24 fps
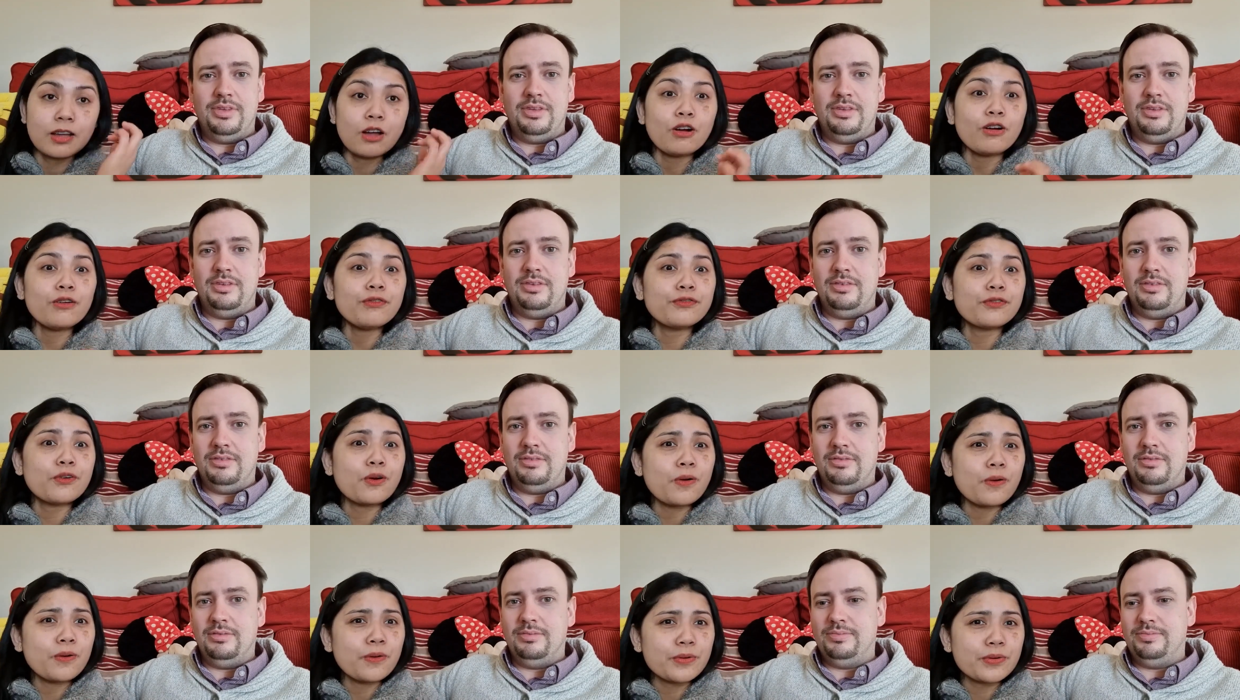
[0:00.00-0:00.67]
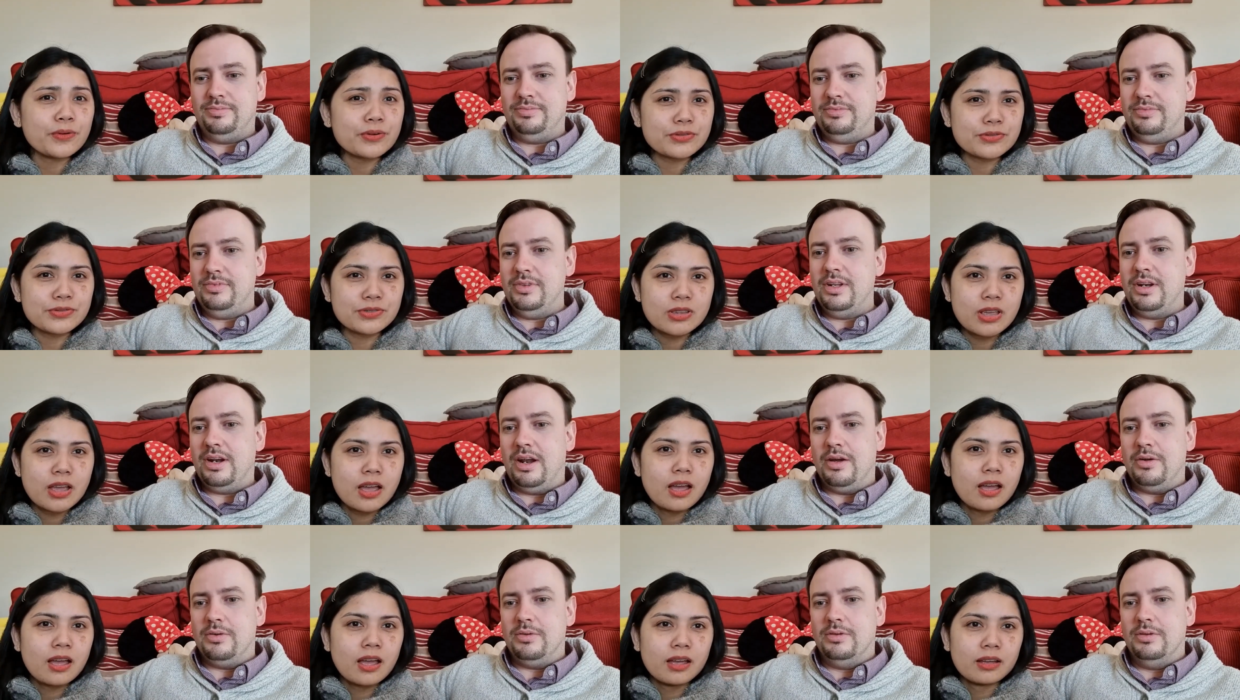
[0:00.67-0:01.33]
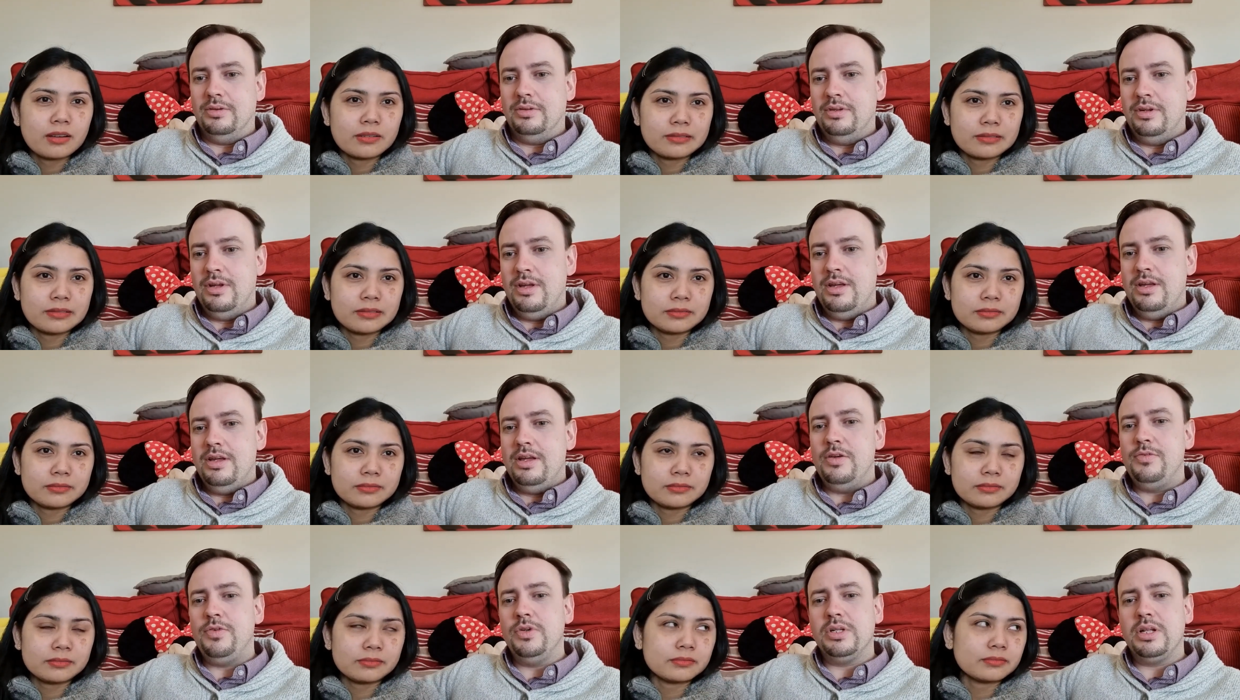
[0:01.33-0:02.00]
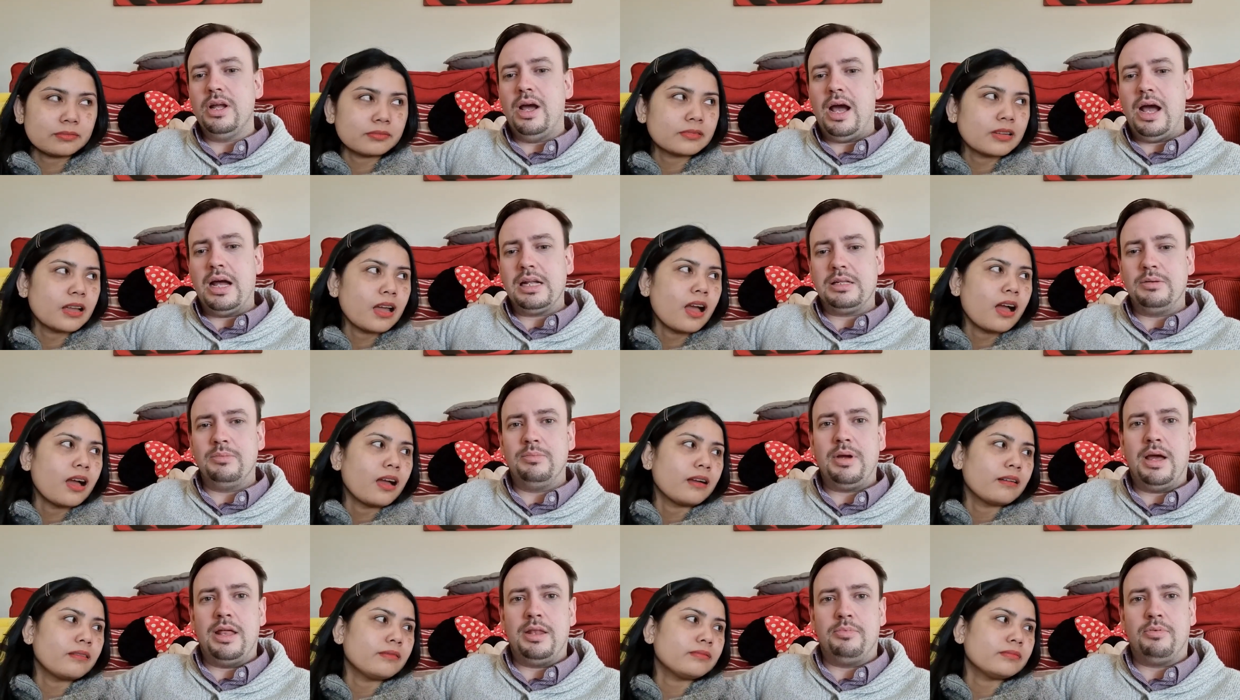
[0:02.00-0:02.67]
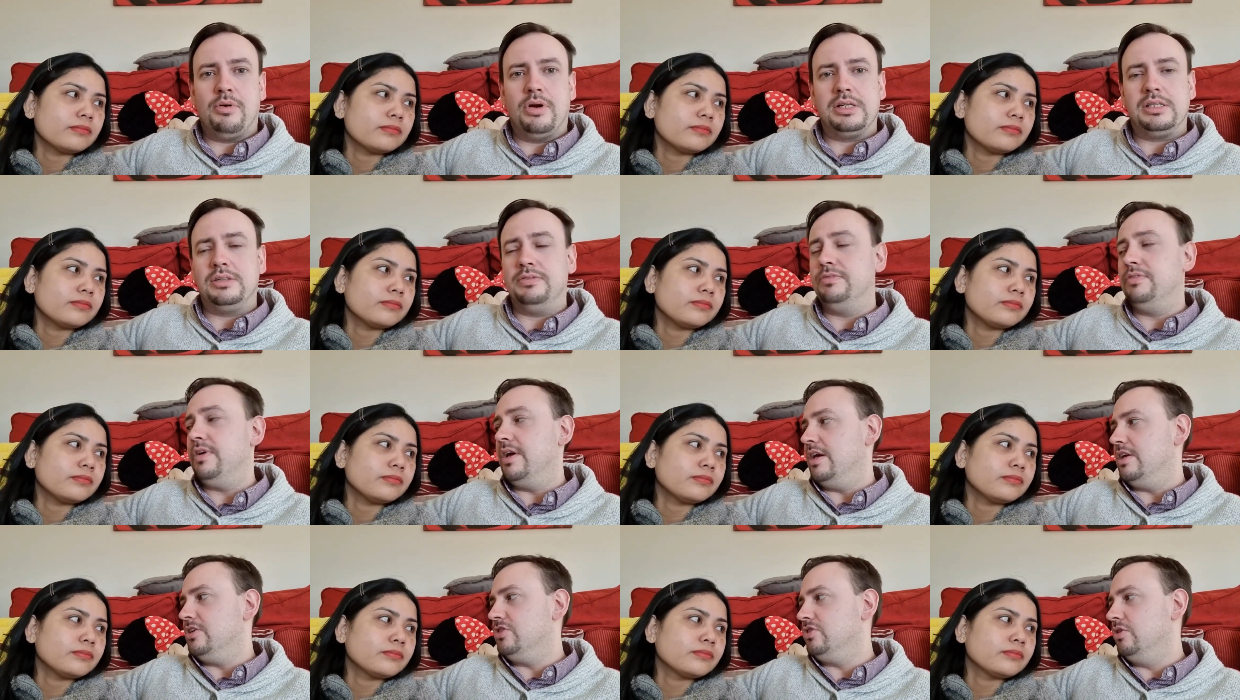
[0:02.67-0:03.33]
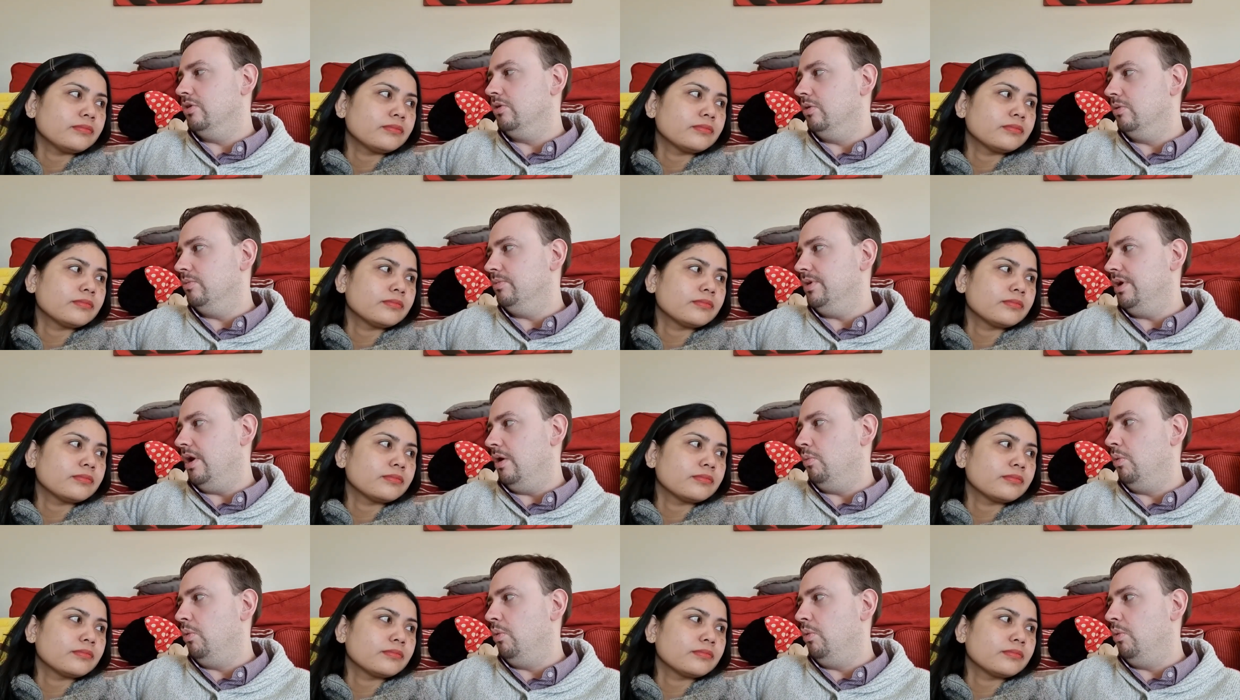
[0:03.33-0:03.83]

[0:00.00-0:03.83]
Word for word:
Speaker 1: Of course. You know, if you start asking about the price of fish or, you know,